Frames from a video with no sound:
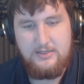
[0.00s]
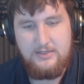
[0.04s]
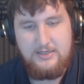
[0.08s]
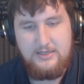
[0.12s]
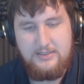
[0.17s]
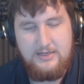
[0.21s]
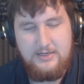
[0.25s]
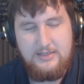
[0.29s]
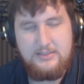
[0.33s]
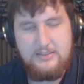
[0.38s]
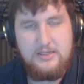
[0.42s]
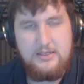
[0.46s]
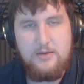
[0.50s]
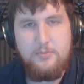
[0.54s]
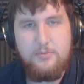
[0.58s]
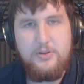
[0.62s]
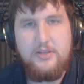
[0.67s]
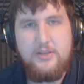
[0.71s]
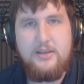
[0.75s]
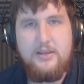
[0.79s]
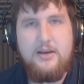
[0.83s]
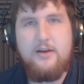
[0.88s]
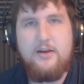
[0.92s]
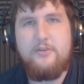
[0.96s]
It, it's
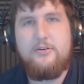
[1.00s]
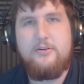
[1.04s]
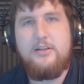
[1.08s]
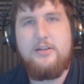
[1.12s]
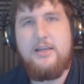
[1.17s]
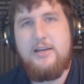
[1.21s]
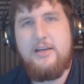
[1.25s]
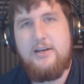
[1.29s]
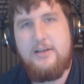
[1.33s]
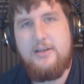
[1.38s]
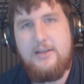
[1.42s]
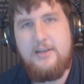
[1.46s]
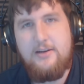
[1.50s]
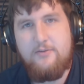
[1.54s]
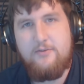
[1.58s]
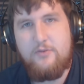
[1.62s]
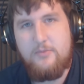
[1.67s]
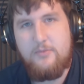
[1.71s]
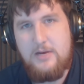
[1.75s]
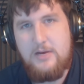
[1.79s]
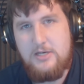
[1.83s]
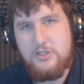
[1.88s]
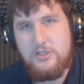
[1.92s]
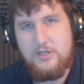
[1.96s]
completely unrelated
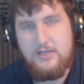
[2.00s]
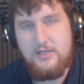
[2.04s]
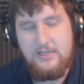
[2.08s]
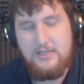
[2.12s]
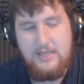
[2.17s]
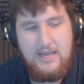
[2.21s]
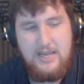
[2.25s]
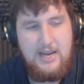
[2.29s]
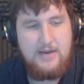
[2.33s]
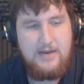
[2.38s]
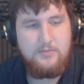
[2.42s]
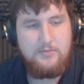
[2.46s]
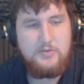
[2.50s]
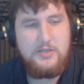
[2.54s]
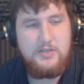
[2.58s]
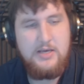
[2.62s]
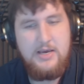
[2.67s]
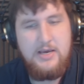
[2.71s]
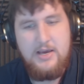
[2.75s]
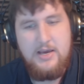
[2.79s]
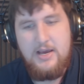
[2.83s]
information in games.